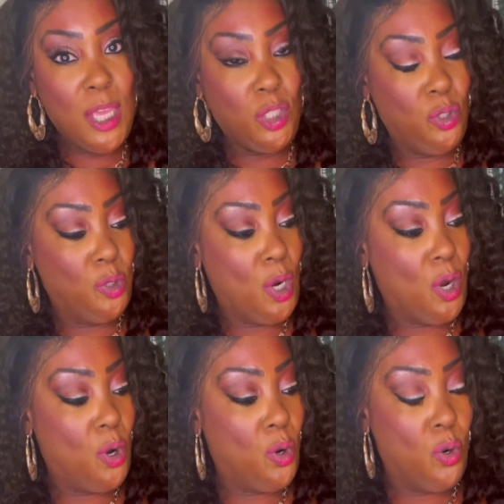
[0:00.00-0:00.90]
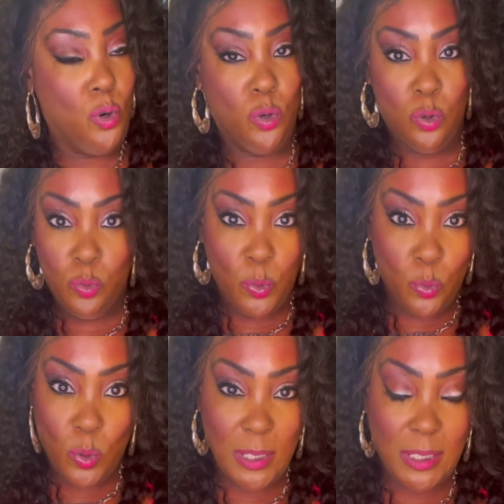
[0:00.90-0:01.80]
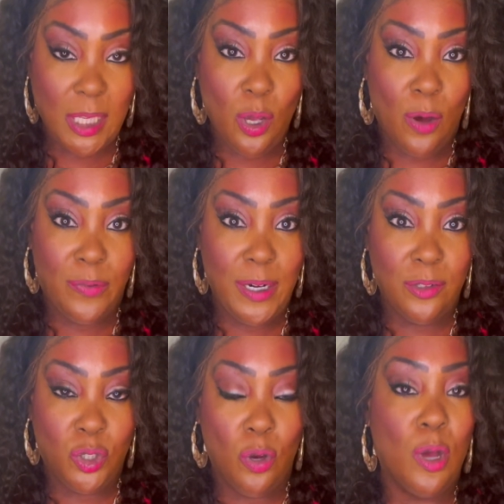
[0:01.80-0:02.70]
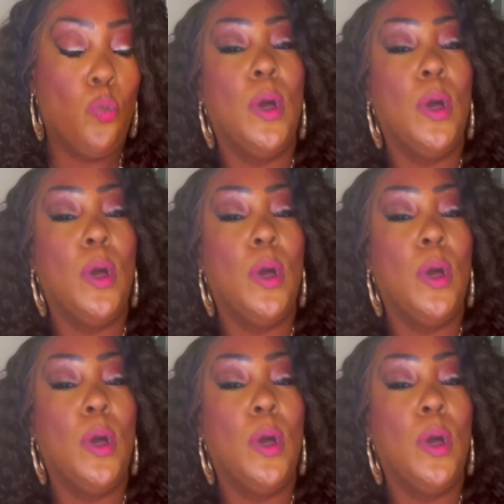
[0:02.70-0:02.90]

you know, what is he over there doing?